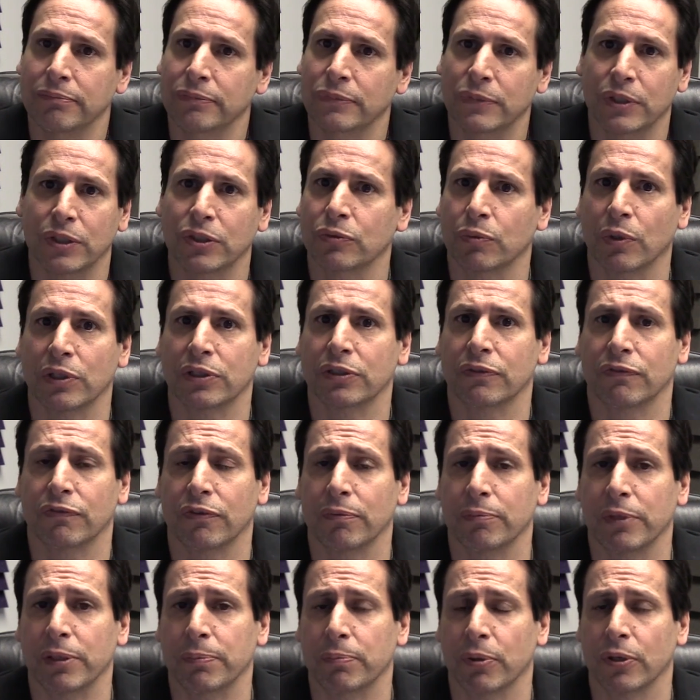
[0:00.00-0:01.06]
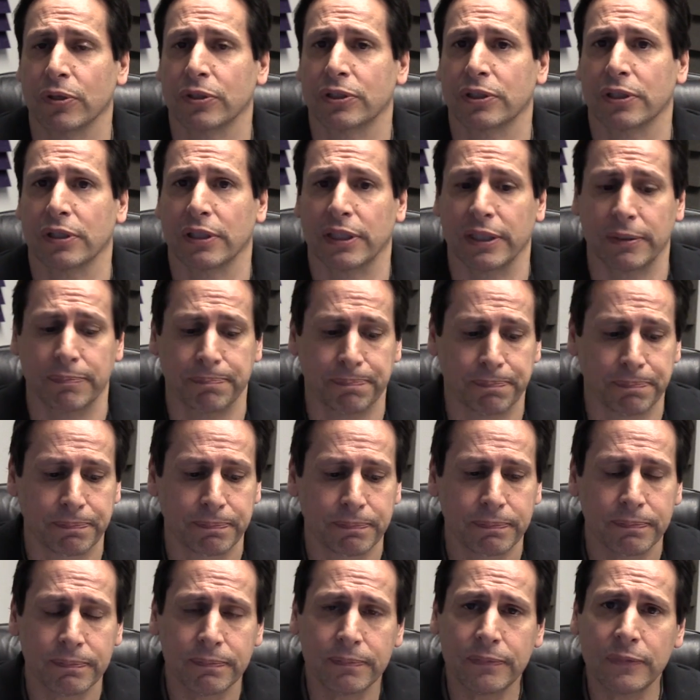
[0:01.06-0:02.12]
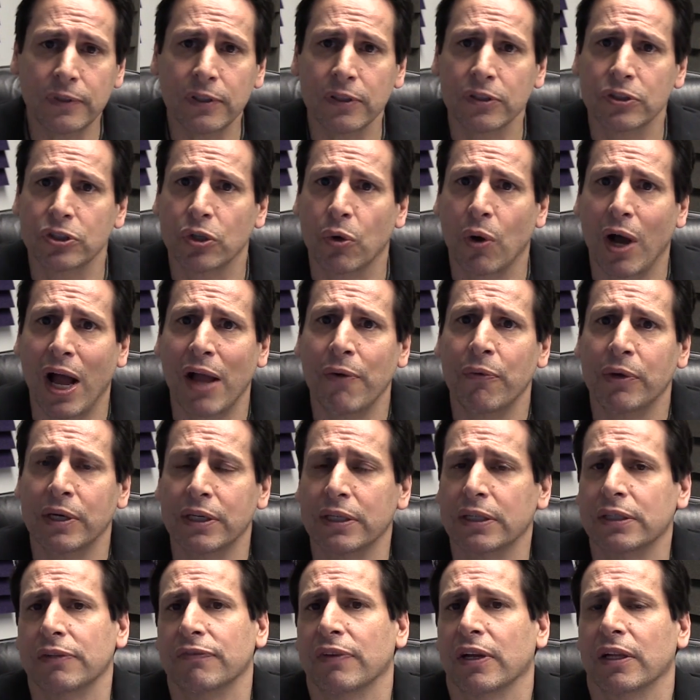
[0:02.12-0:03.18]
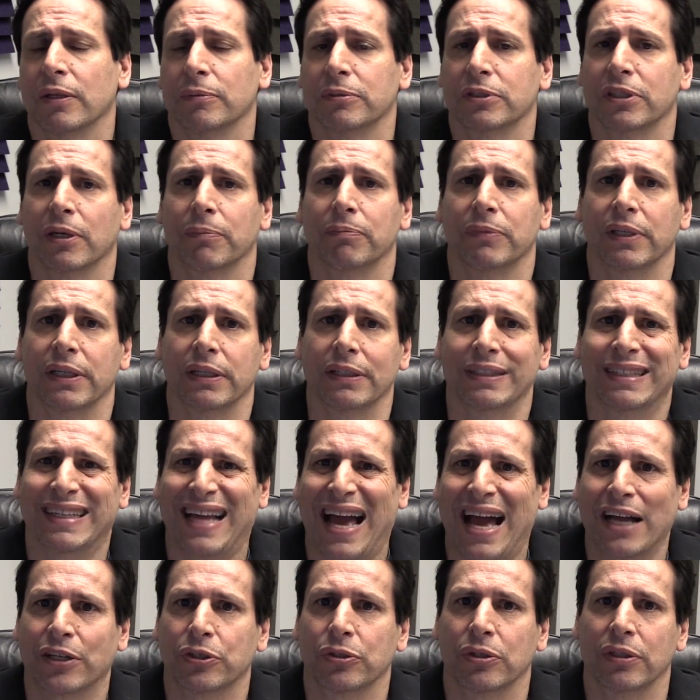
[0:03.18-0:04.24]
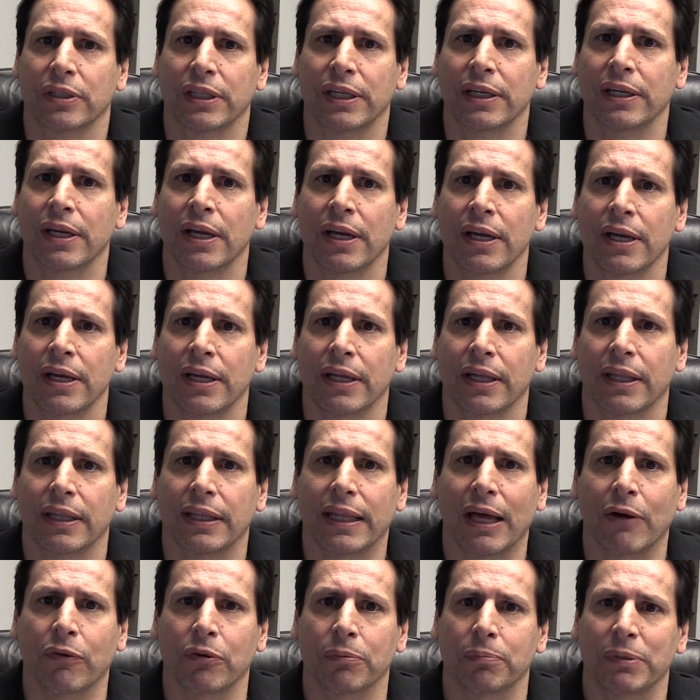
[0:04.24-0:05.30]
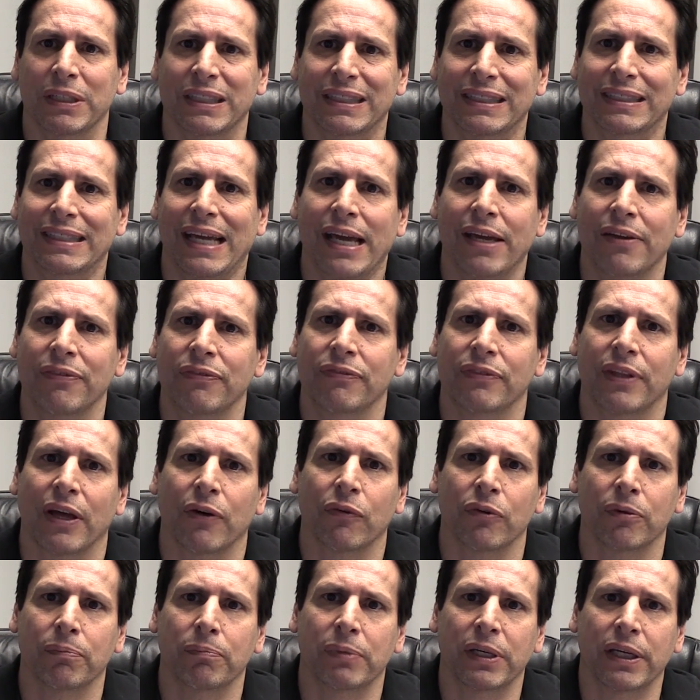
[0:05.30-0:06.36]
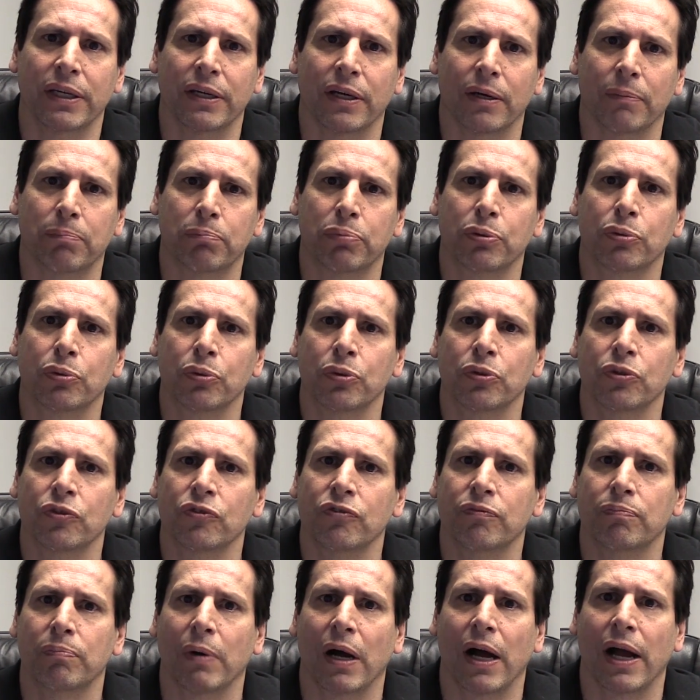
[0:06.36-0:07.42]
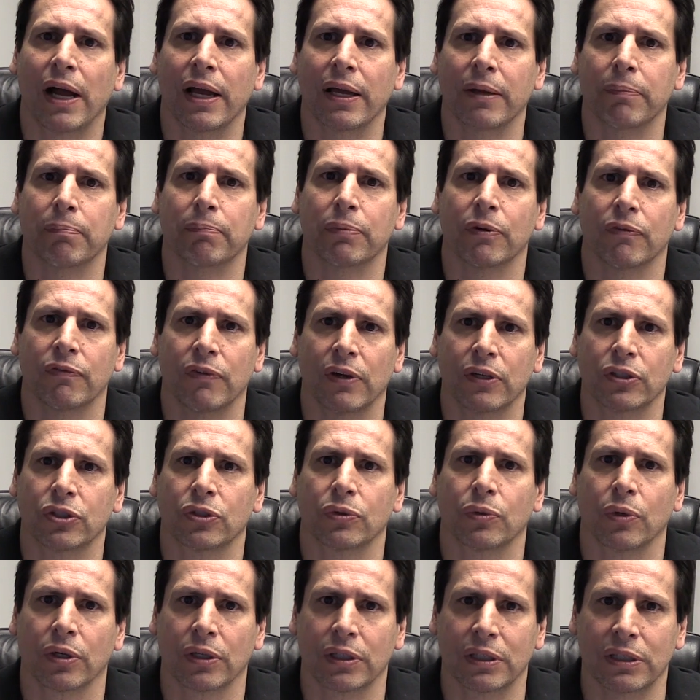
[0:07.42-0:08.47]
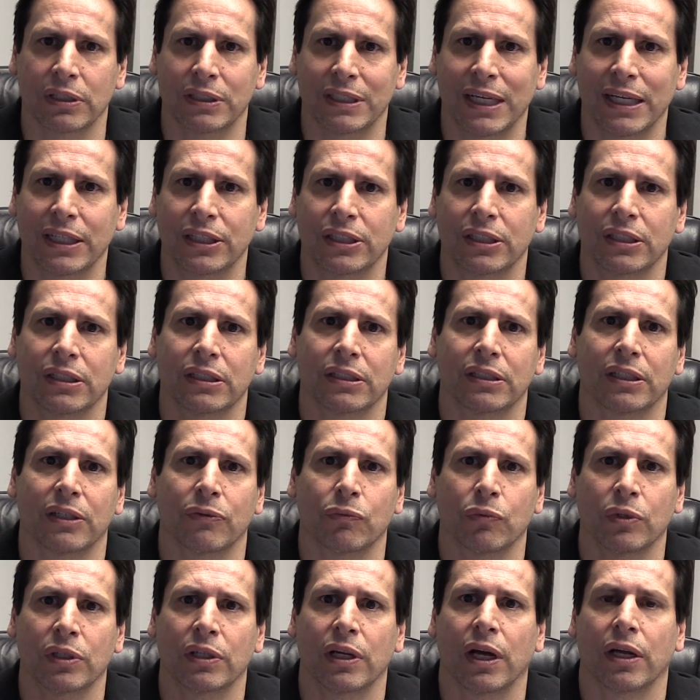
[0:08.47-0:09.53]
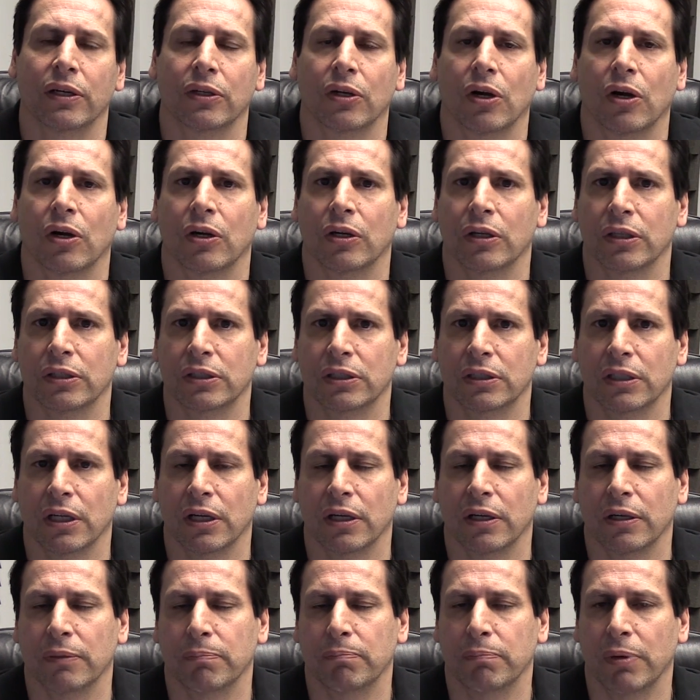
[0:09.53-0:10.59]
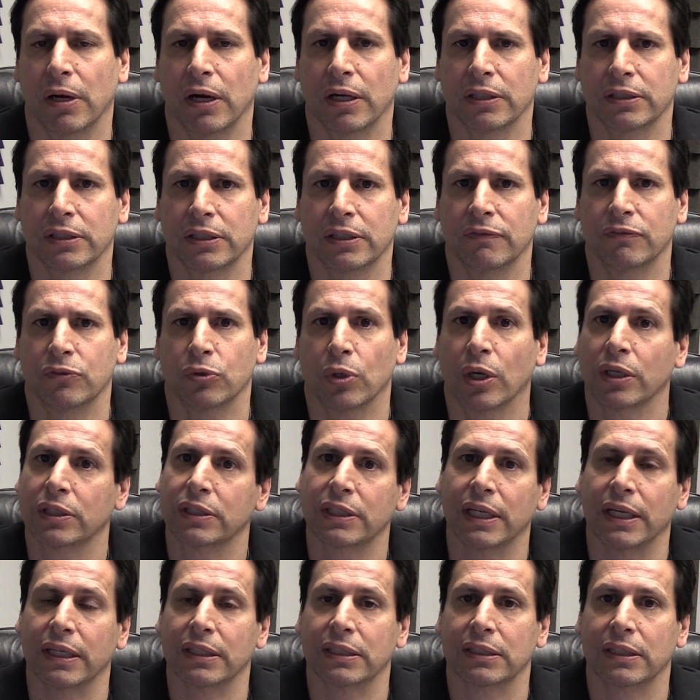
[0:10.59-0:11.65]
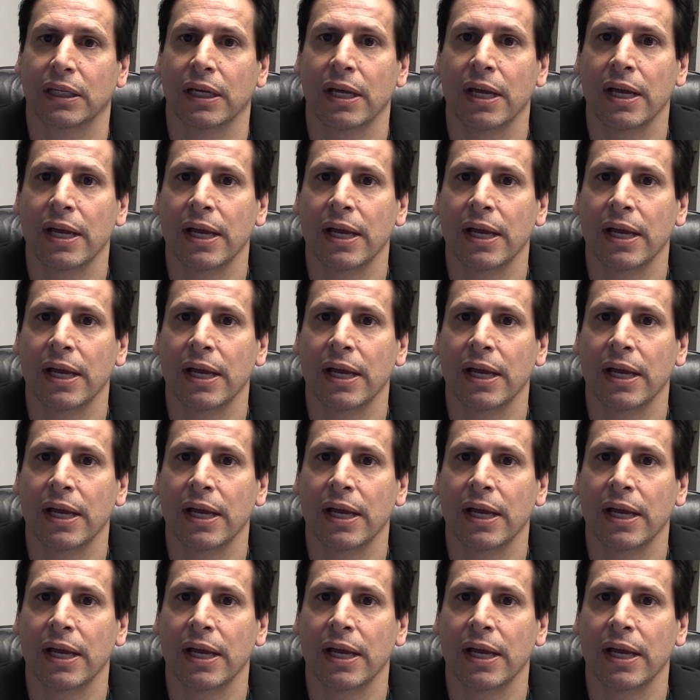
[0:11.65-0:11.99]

Just wasn't for me personally. So I wanted to develop something naturally that would be safe, that would be approved by professional organizations, that would not cause a positive drug test.